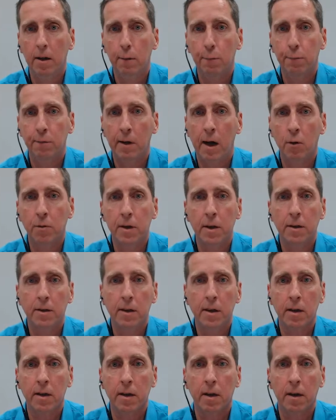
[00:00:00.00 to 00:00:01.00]
founded
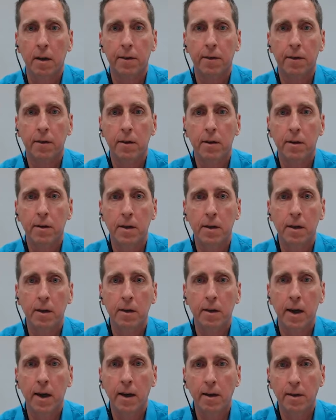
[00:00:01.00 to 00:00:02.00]
in
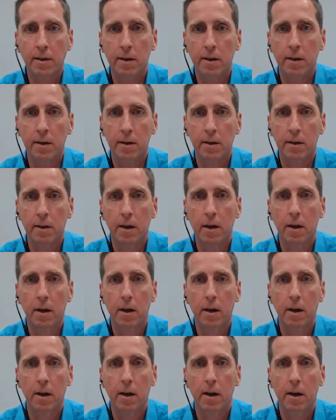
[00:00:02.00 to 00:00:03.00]
1380,
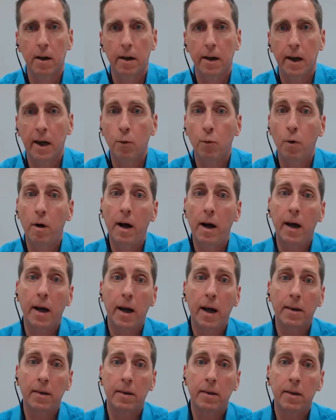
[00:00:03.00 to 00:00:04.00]
and where I
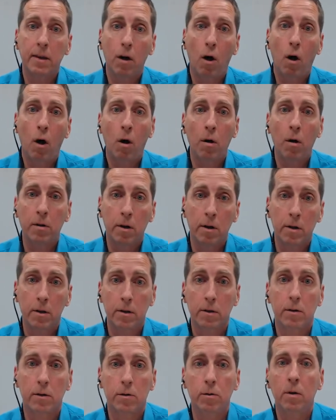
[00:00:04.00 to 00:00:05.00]
had the honor
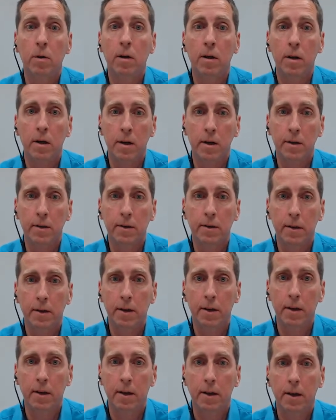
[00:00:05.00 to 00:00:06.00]
to learn
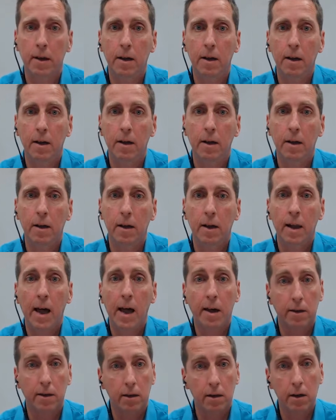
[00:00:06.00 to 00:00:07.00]

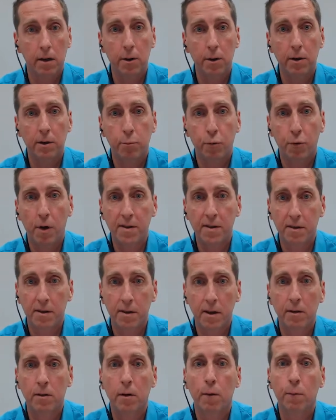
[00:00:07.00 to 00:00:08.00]
like the current
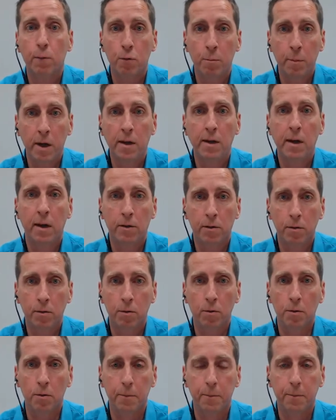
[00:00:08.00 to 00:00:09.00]
president of Romania
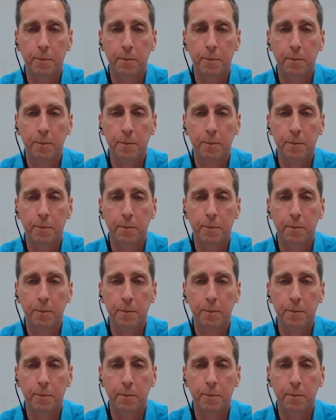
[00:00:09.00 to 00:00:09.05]
too.